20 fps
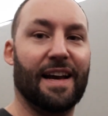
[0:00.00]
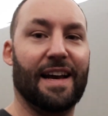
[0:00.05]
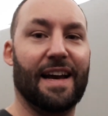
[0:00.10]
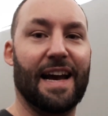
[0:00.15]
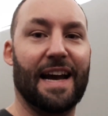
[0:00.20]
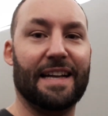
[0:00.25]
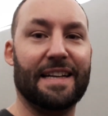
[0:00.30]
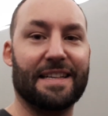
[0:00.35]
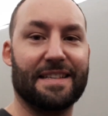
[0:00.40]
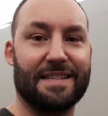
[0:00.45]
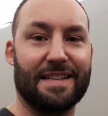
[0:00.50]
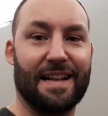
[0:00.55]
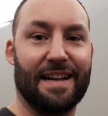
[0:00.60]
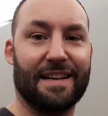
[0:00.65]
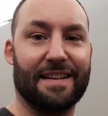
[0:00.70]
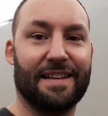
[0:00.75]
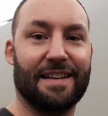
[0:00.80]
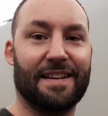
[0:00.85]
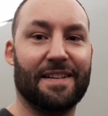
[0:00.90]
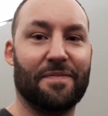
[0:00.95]
And it's
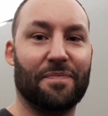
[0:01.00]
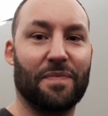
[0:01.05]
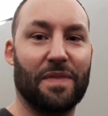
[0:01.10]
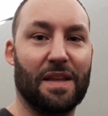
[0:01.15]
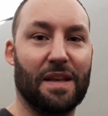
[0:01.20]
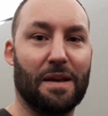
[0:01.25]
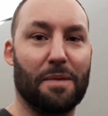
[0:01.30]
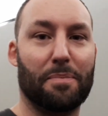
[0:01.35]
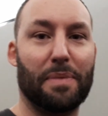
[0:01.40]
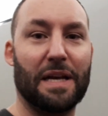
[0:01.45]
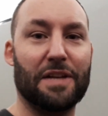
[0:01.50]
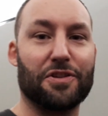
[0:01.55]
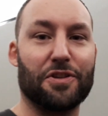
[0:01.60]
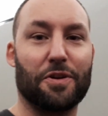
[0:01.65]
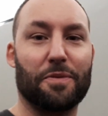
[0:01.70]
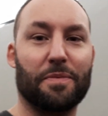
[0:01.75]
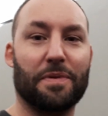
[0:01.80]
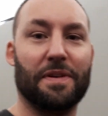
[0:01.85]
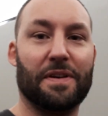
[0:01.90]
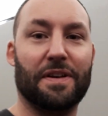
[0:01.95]
like, paid
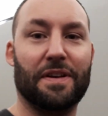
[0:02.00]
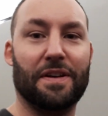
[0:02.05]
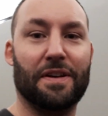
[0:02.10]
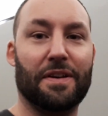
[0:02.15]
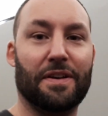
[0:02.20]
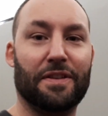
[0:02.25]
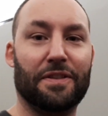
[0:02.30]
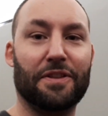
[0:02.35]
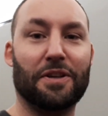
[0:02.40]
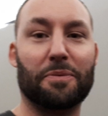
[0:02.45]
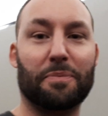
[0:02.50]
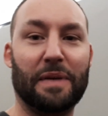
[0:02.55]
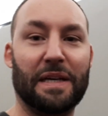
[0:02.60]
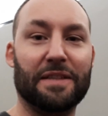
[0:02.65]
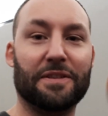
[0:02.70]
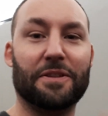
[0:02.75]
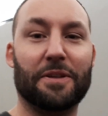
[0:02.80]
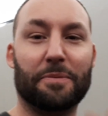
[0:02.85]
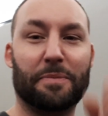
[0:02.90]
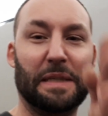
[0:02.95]
job, not
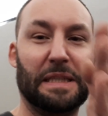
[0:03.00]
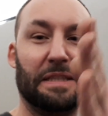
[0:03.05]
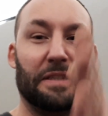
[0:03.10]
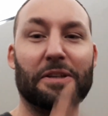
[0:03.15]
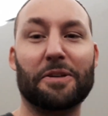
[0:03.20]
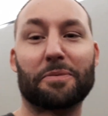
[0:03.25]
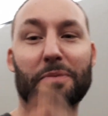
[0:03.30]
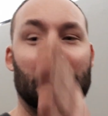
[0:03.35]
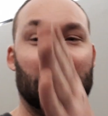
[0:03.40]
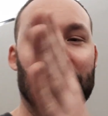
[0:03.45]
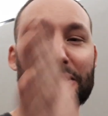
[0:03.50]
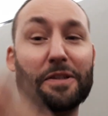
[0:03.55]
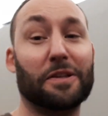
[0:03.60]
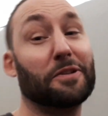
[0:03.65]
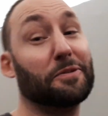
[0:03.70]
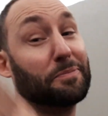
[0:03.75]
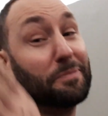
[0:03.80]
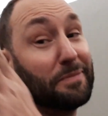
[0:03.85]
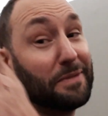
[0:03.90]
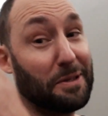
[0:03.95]
paid, not paid, not paid,
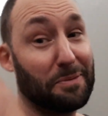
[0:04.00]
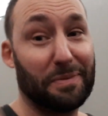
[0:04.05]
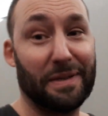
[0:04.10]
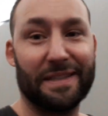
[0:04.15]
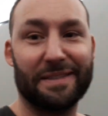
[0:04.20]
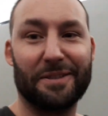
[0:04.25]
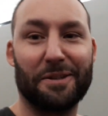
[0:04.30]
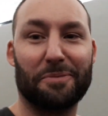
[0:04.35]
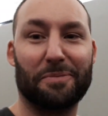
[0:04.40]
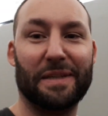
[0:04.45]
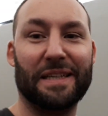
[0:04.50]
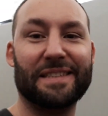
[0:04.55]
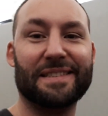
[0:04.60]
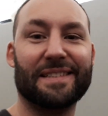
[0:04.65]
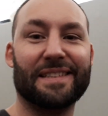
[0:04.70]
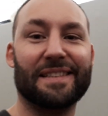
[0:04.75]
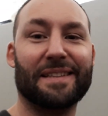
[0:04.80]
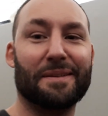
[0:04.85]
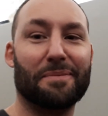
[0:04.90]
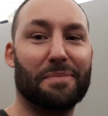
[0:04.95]
not paid, not
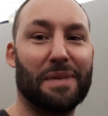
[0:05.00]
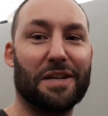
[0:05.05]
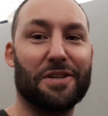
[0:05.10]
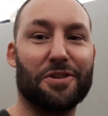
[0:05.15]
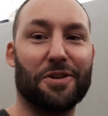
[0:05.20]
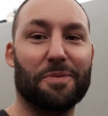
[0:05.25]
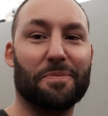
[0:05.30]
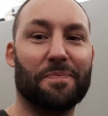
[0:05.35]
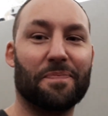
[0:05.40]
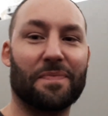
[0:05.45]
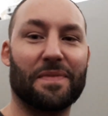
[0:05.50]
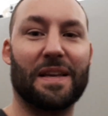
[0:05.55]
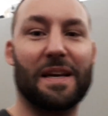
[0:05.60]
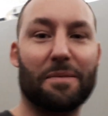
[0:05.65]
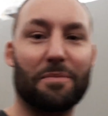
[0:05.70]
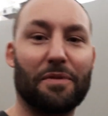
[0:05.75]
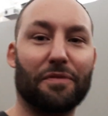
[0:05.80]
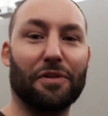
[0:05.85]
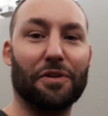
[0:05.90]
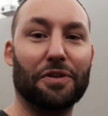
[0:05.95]
paid, paid job.
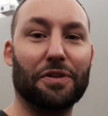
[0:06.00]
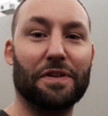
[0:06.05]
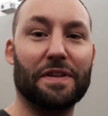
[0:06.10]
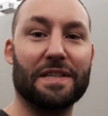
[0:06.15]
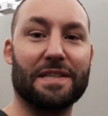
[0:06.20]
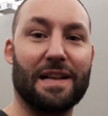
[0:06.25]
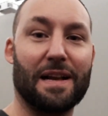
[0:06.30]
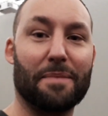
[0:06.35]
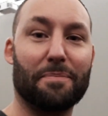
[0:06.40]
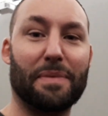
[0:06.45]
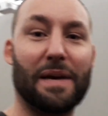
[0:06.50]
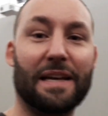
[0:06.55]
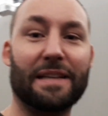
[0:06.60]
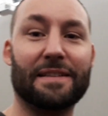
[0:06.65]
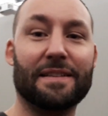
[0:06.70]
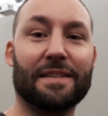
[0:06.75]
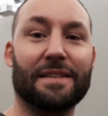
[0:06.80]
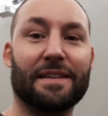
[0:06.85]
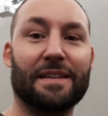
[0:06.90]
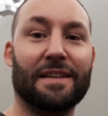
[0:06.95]
And before you know it, it's like
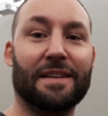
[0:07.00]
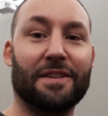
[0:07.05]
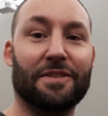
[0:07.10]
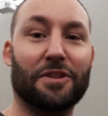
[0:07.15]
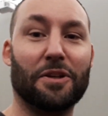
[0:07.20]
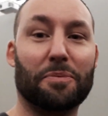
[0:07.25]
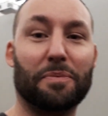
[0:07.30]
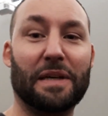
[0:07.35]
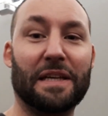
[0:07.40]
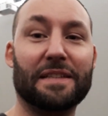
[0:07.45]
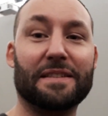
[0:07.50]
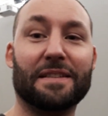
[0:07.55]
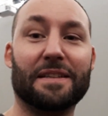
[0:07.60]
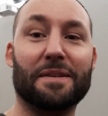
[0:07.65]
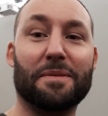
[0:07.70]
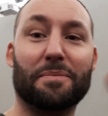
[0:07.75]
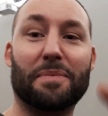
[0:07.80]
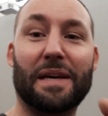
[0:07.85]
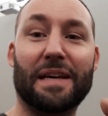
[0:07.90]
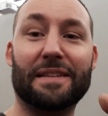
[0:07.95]
paid, not paid,
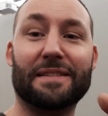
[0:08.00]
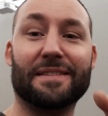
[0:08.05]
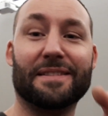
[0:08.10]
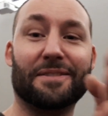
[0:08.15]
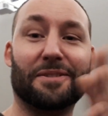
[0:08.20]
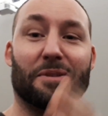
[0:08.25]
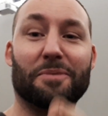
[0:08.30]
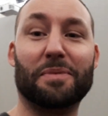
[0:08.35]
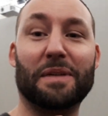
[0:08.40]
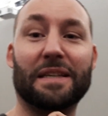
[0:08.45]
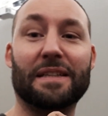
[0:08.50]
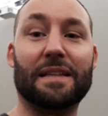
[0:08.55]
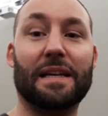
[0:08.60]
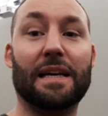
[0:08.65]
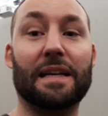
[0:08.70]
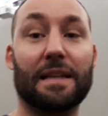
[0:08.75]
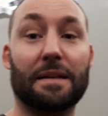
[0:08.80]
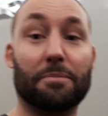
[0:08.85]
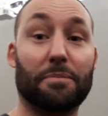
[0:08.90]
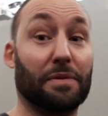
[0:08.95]
paid, not paid.
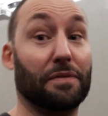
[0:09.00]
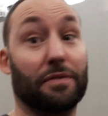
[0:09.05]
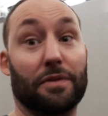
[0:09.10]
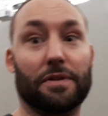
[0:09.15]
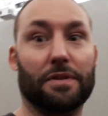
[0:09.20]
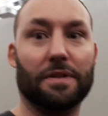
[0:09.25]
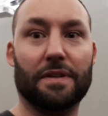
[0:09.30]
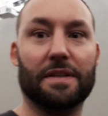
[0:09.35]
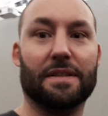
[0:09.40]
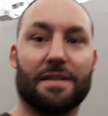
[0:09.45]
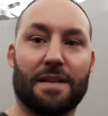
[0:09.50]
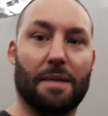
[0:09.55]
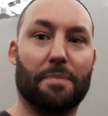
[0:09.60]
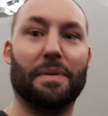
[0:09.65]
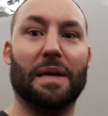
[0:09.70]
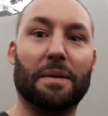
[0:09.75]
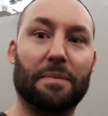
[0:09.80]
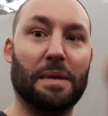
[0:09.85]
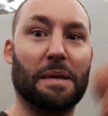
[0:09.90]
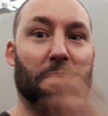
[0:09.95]
And then before you know it, it's like
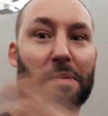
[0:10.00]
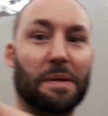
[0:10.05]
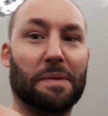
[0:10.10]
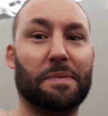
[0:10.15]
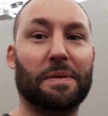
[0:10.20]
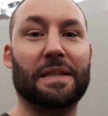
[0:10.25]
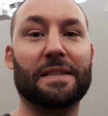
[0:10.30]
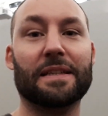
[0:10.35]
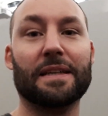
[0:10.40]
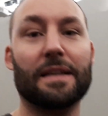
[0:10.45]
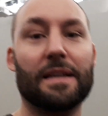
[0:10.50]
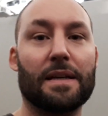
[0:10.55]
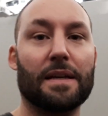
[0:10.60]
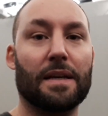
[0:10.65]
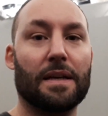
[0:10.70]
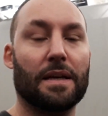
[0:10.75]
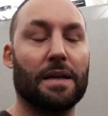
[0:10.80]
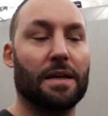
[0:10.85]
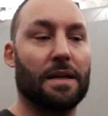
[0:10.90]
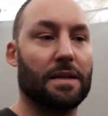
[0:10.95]
paid, paid, paid, paid.
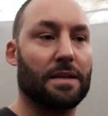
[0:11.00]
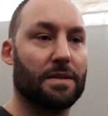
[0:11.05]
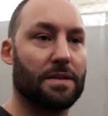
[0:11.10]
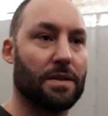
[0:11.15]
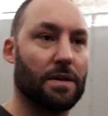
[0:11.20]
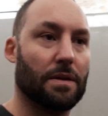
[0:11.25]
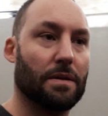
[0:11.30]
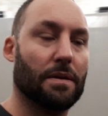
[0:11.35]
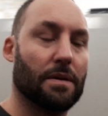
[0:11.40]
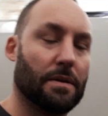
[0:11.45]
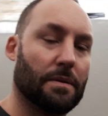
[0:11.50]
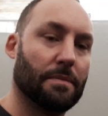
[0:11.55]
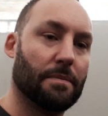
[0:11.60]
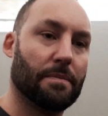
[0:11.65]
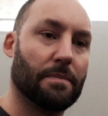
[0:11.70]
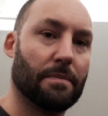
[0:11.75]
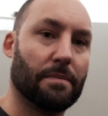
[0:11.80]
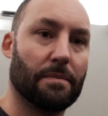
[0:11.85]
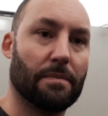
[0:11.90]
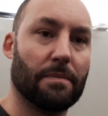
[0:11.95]
So
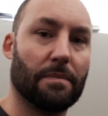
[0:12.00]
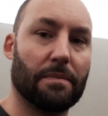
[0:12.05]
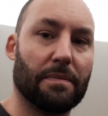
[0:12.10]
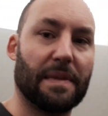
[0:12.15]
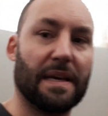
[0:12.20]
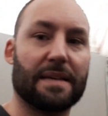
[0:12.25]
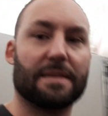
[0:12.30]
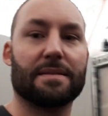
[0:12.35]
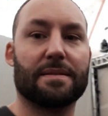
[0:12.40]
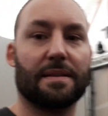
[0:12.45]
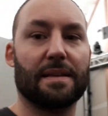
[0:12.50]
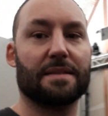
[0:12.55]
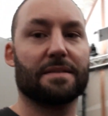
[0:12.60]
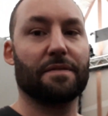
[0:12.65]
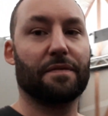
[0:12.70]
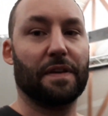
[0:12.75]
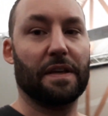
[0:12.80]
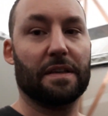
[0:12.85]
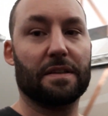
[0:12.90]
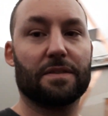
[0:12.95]
that's the
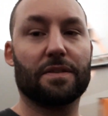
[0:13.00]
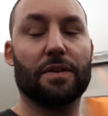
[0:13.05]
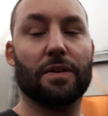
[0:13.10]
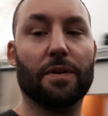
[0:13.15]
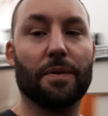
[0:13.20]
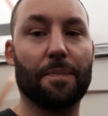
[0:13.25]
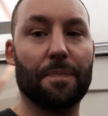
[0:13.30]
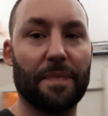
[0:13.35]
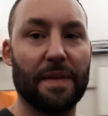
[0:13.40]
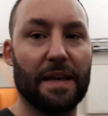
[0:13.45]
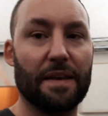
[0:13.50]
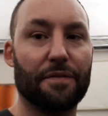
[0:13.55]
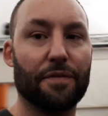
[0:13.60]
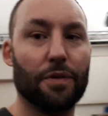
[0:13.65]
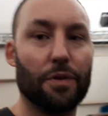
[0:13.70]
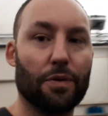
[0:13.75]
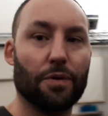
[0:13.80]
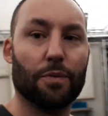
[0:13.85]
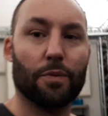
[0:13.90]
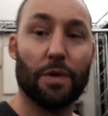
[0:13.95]
thing. So if
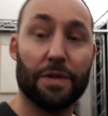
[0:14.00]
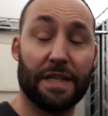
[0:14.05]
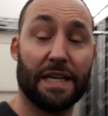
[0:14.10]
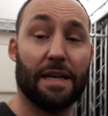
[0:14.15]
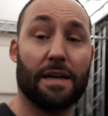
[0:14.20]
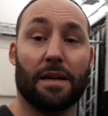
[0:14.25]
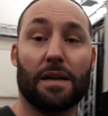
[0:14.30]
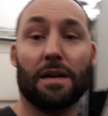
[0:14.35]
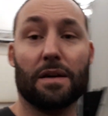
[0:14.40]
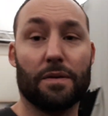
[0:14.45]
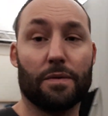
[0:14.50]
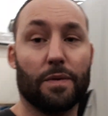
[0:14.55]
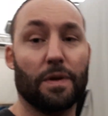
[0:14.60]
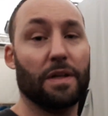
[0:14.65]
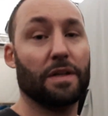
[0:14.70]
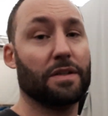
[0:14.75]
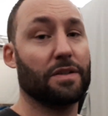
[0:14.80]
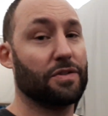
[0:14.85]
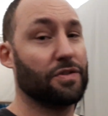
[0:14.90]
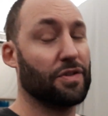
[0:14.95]
you want to get a lot of
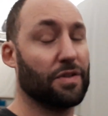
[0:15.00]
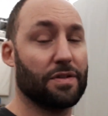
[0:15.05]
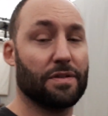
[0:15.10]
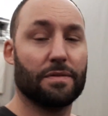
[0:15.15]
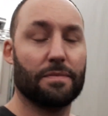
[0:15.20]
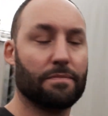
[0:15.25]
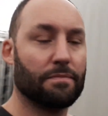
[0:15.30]
work, just